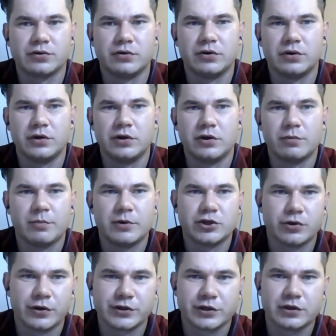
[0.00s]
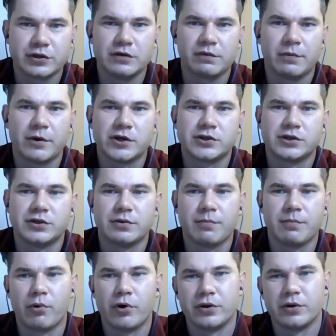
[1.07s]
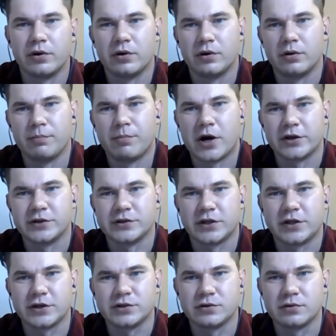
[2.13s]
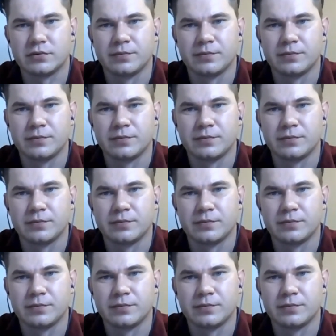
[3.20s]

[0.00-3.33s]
So you, need to be sure that the information point, uh, part is addressed.